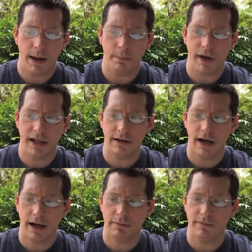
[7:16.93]

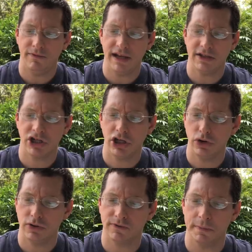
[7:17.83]
But vintage
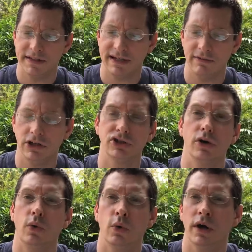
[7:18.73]
cues from the 70s
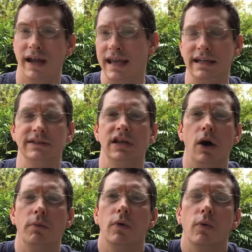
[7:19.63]
or 80s. You
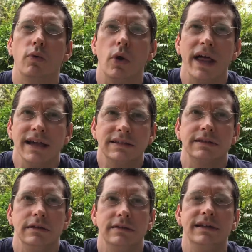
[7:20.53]
know,
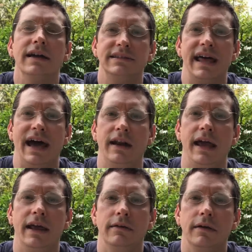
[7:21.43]
Rolex does that,
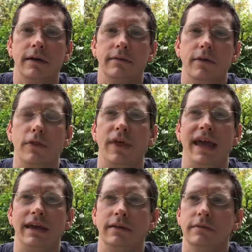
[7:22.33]
and
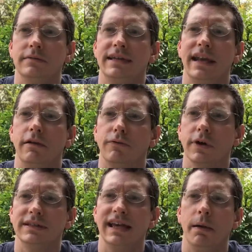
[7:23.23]
they did it, for
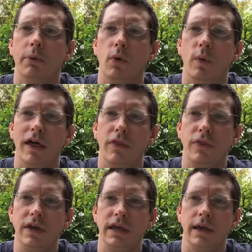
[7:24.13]
example, with
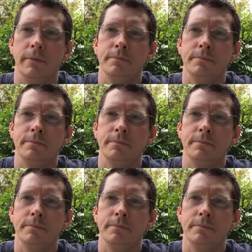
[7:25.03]
the